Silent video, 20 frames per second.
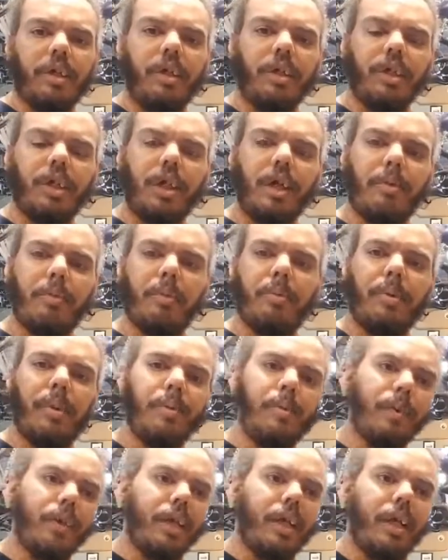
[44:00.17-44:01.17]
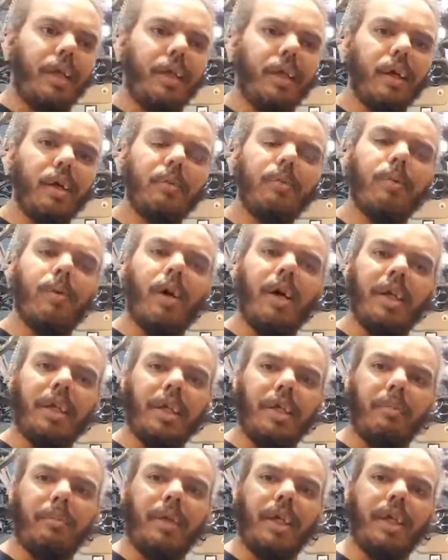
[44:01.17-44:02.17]
There's a couple people that I love
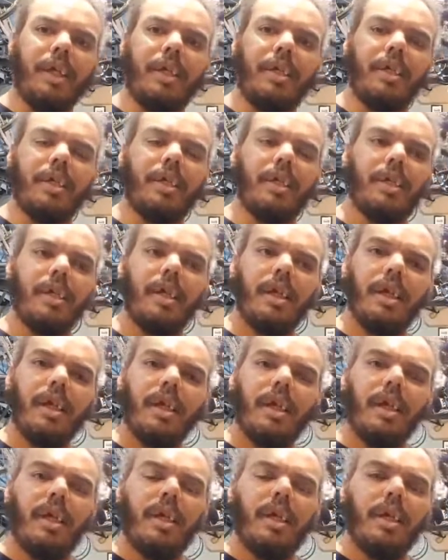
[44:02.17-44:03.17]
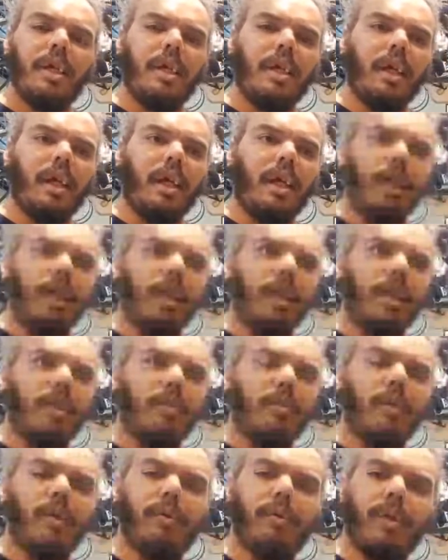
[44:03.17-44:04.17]
watching because they
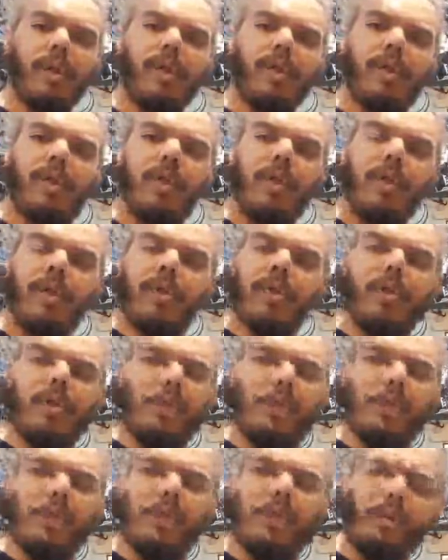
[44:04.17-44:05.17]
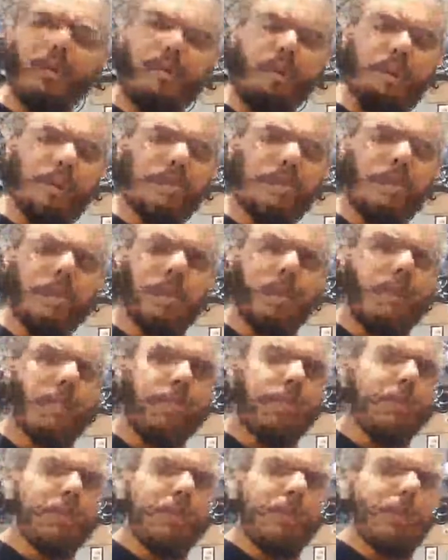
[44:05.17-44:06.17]
refuse to do just like first person
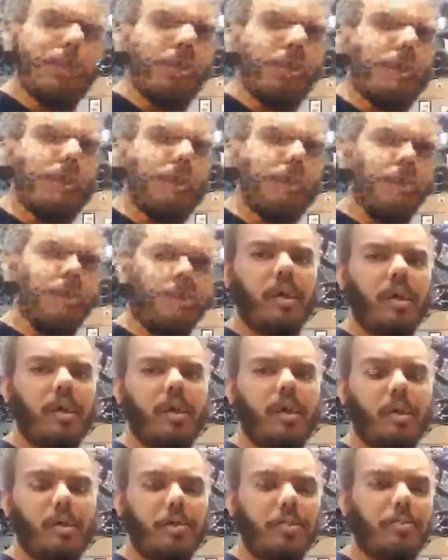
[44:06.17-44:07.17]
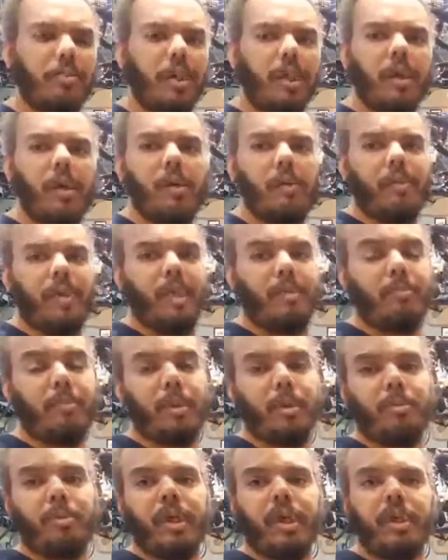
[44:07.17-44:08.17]
perspective or POV
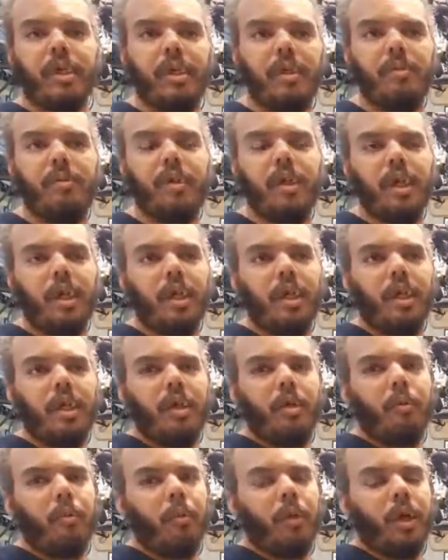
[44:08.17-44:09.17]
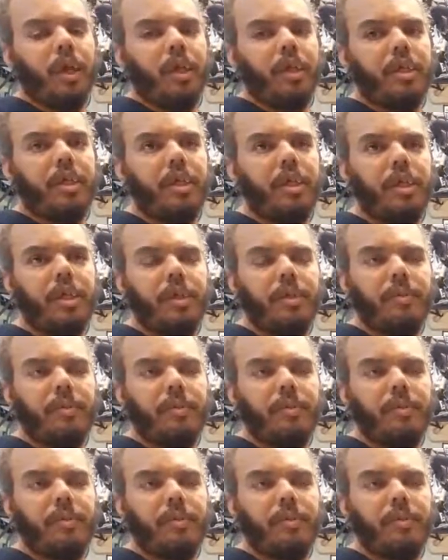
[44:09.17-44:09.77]
perspective, which